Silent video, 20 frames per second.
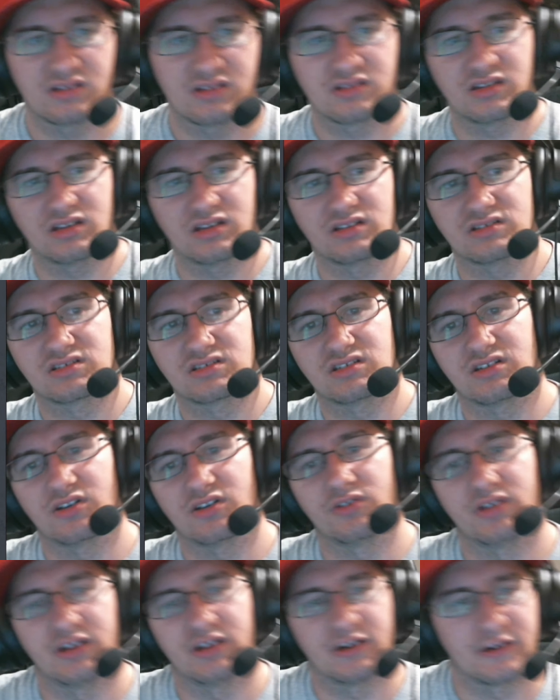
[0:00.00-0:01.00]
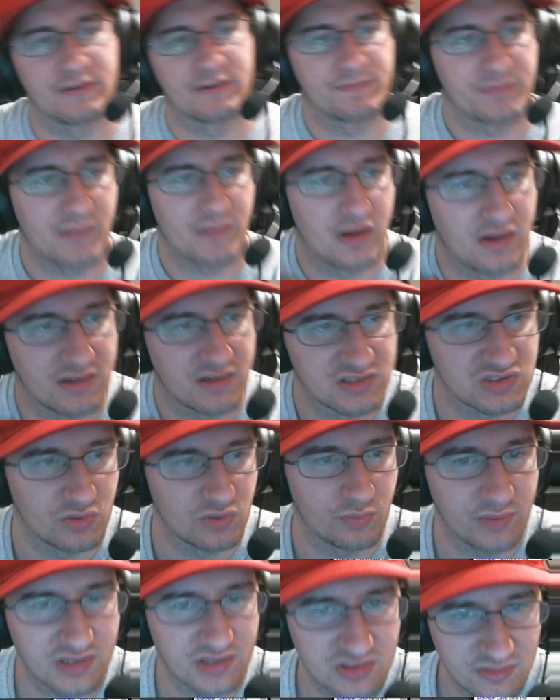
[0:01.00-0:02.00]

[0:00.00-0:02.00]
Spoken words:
things to note here. So we